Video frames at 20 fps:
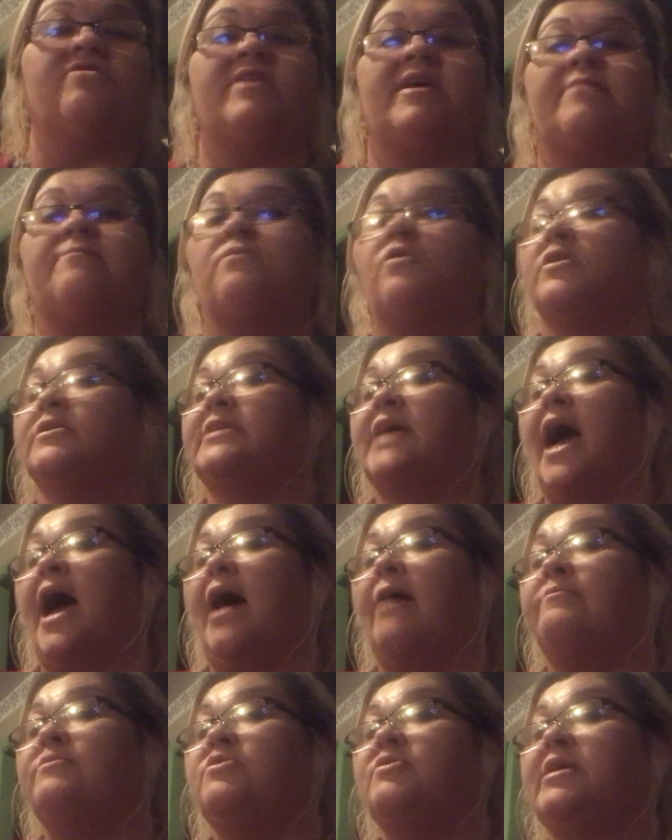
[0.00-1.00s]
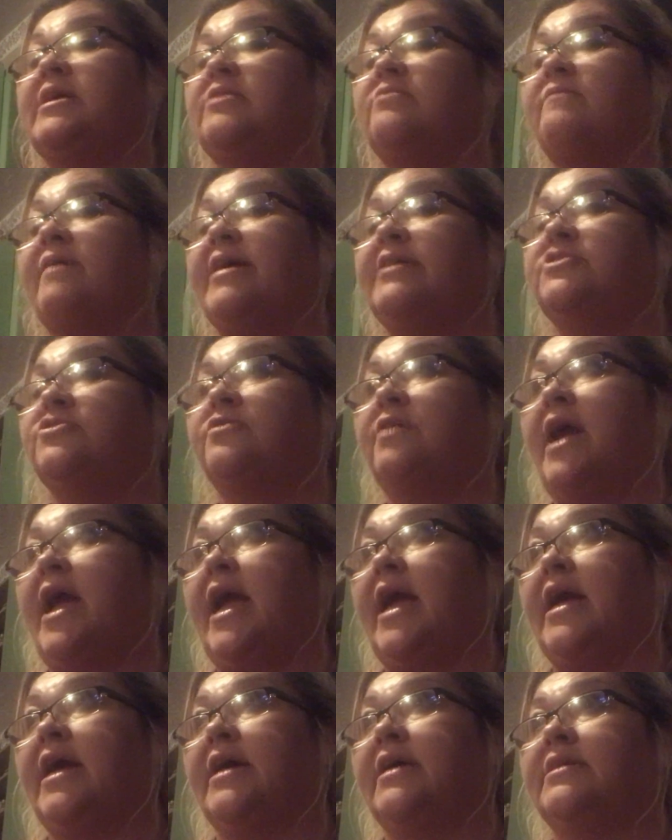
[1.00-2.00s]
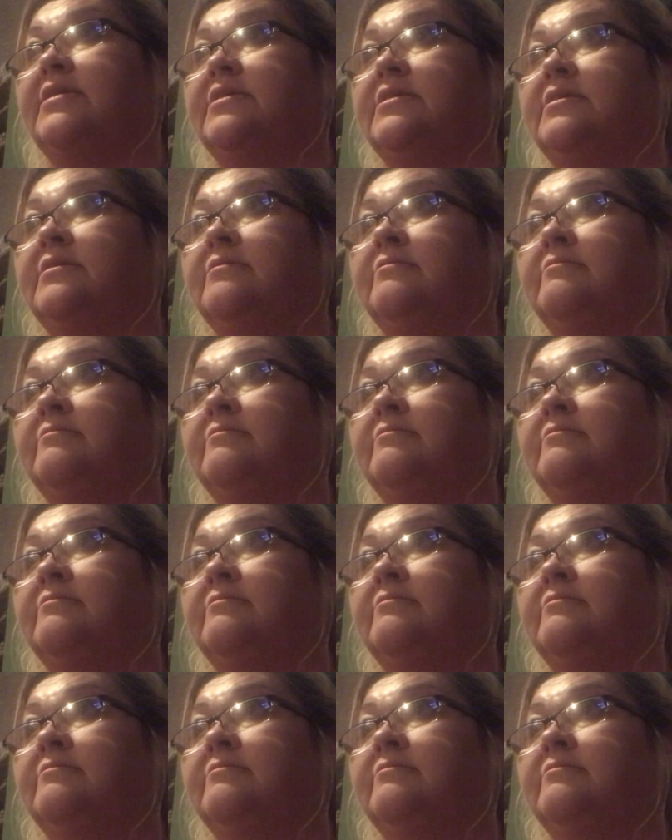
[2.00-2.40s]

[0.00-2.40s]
you need more time, you need to raise your hand.